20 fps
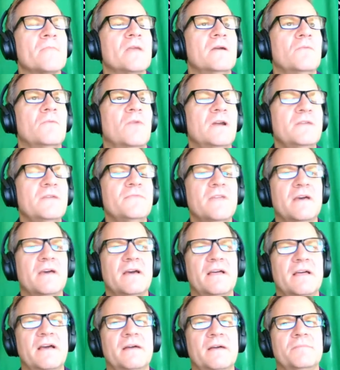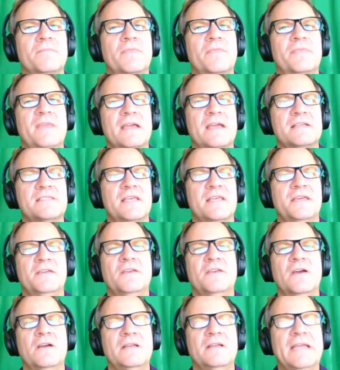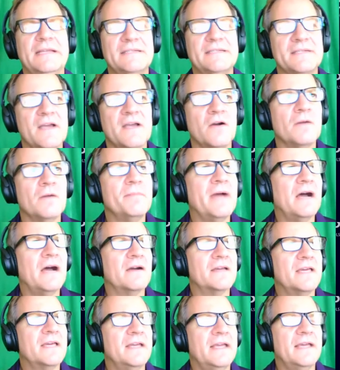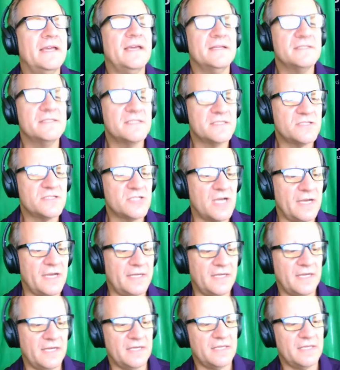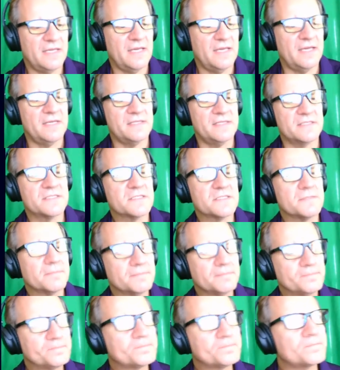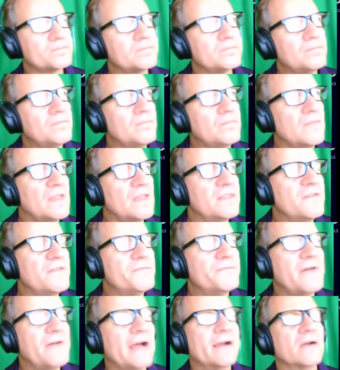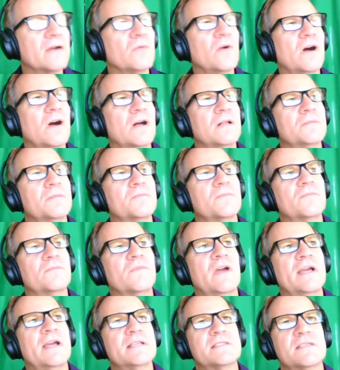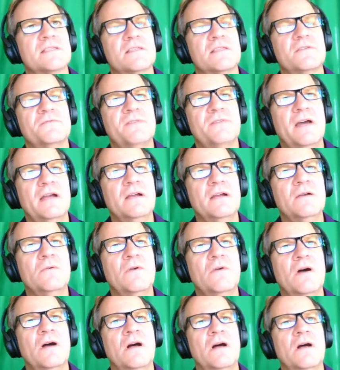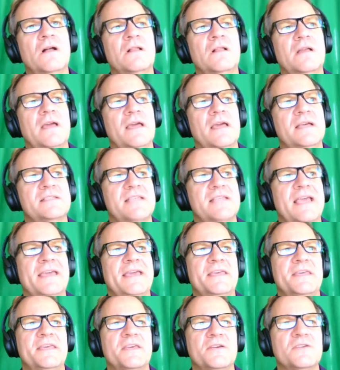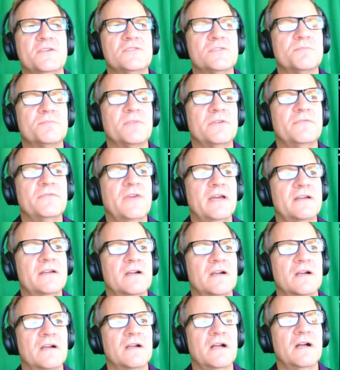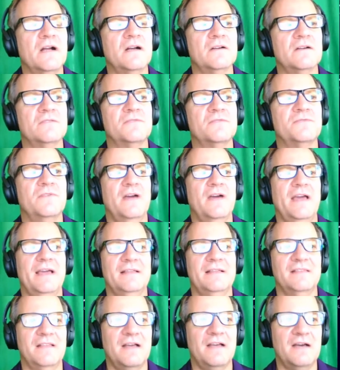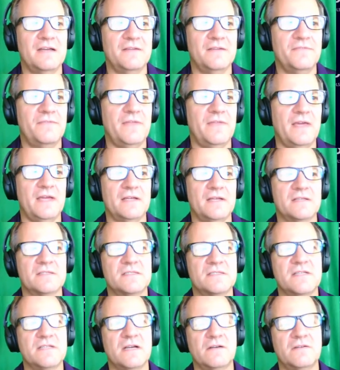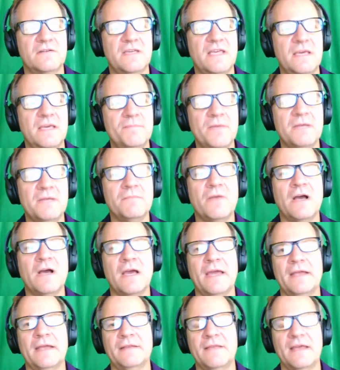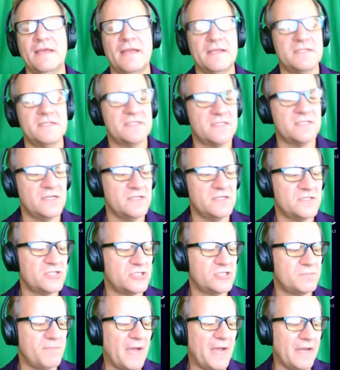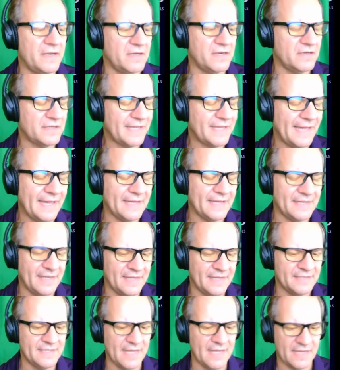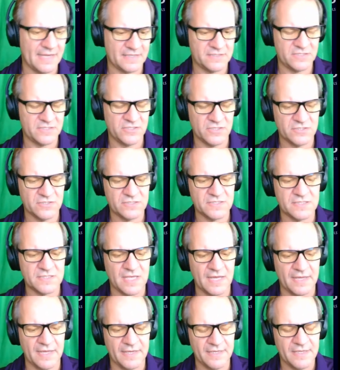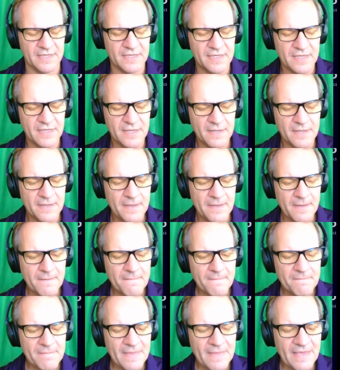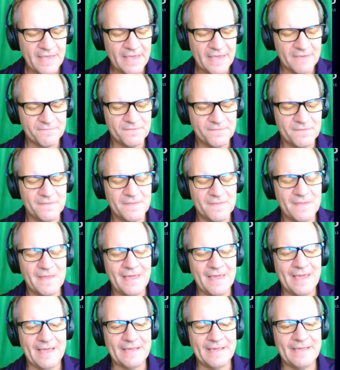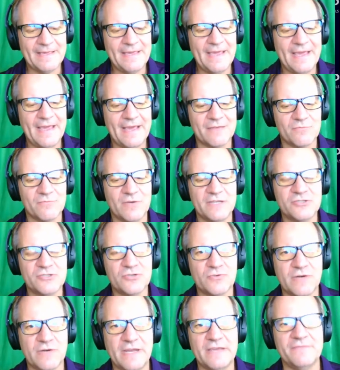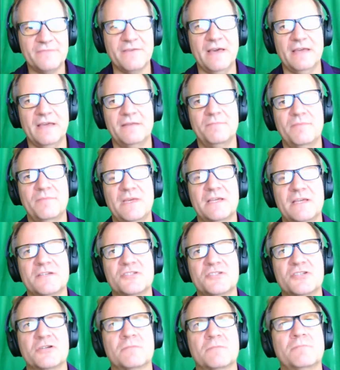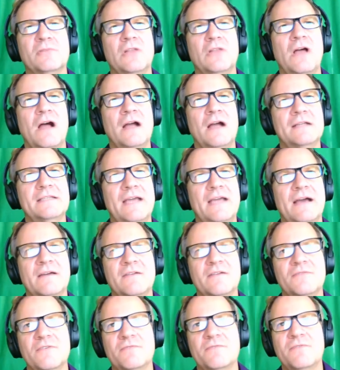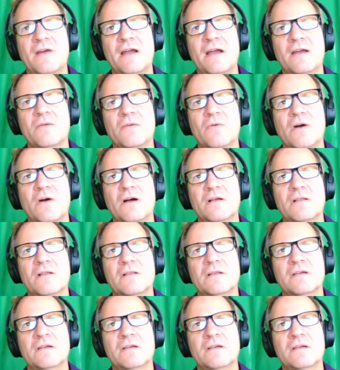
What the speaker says: One of the things that you need to know about getting into China is the firewall, right? So the firewall is a huge preventer of a lot of things. Now, keep in mind that a search spider can't index your site if it can't retrieve it because you're blocked out of the firewall.